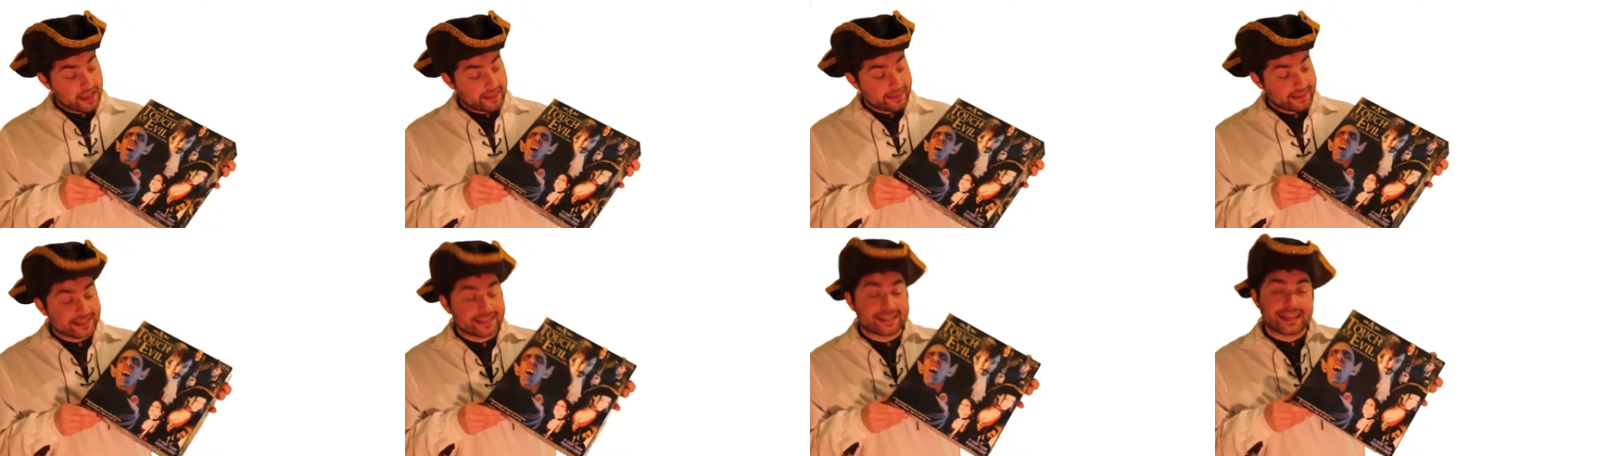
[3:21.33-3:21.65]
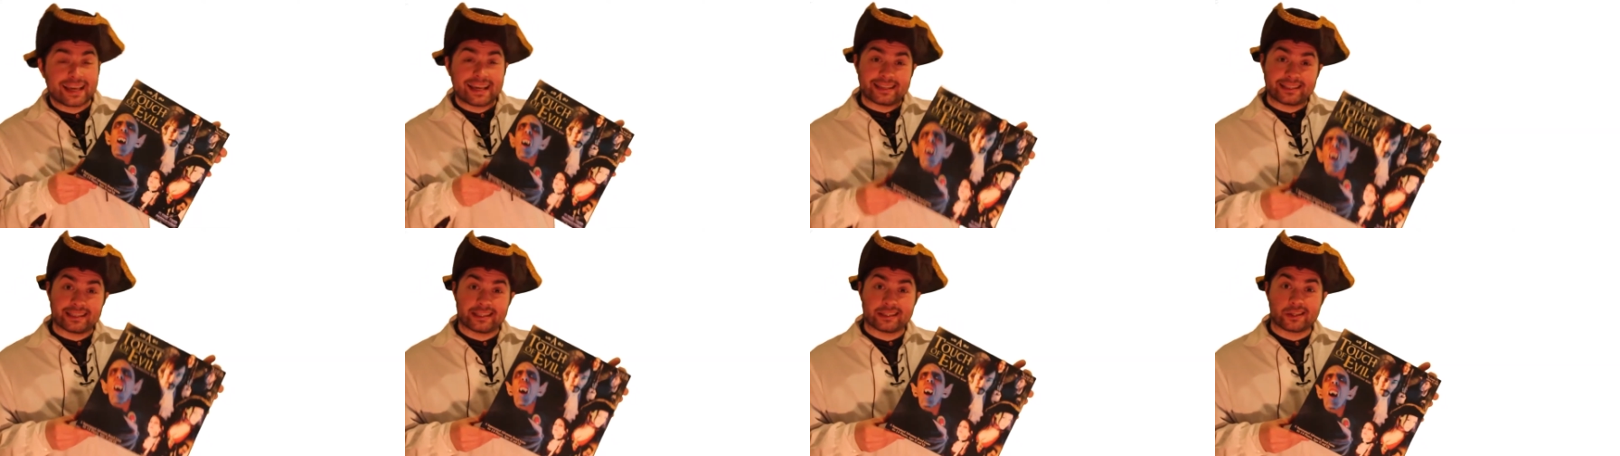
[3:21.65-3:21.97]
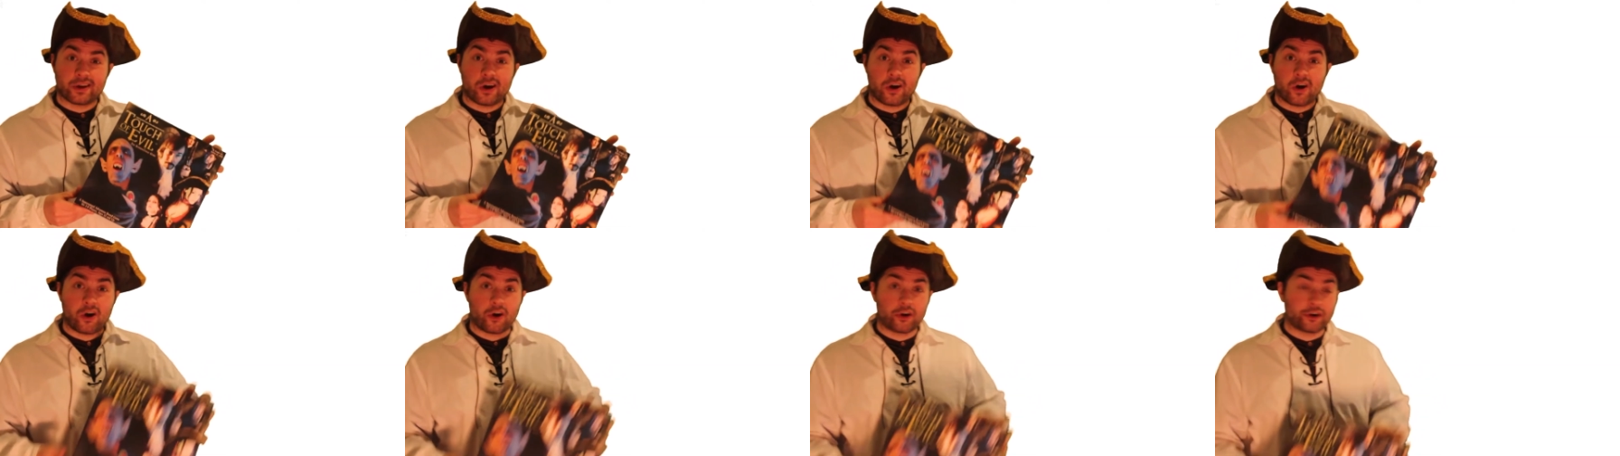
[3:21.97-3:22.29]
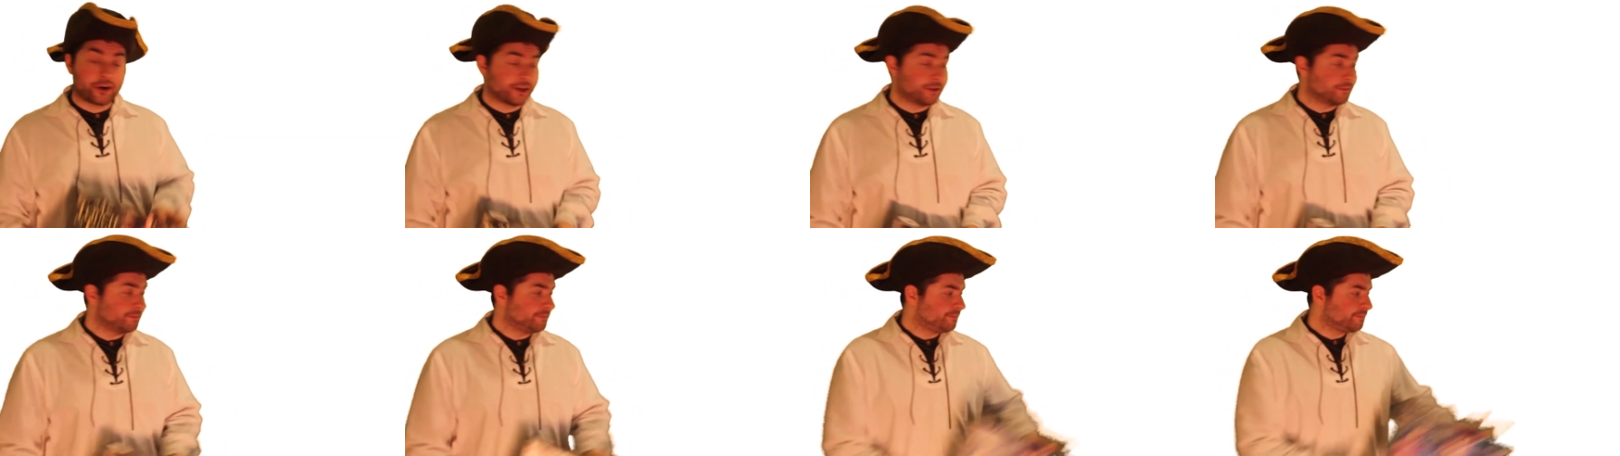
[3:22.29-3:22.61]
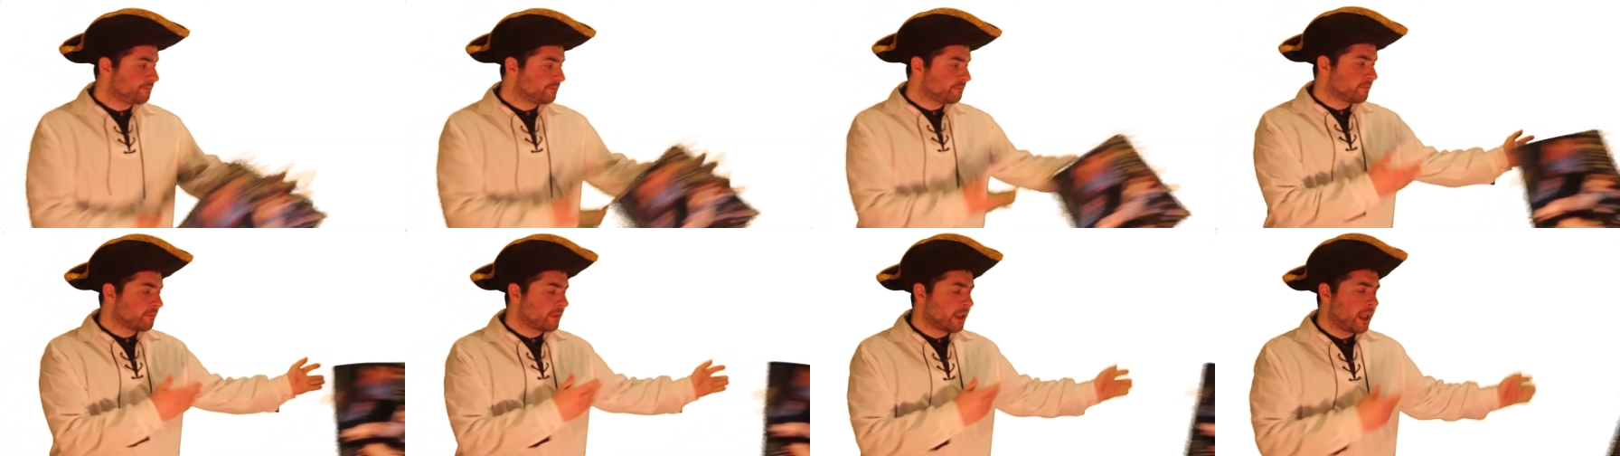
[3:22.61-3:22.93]
In this case, it's horror.
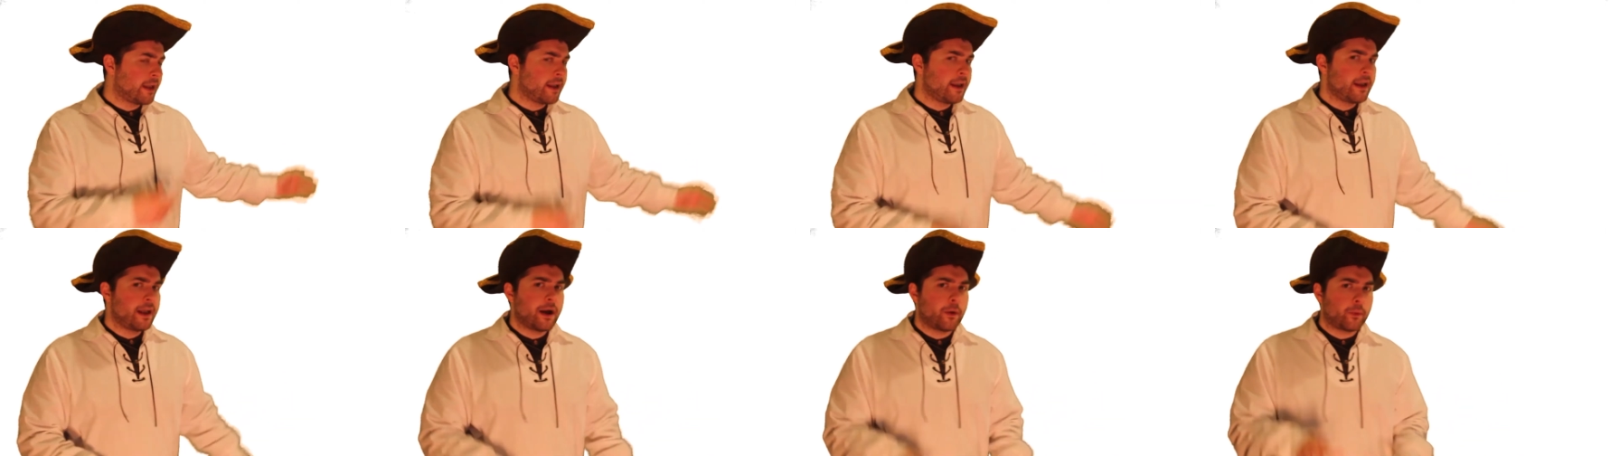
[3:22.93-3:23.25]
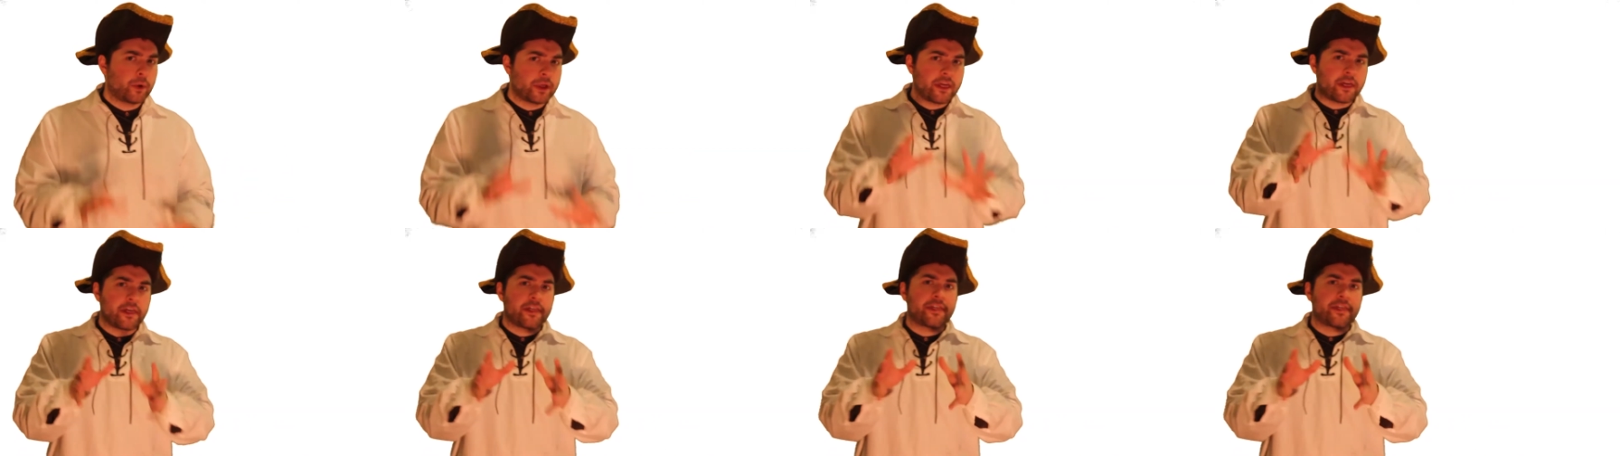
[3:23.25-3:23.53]
One of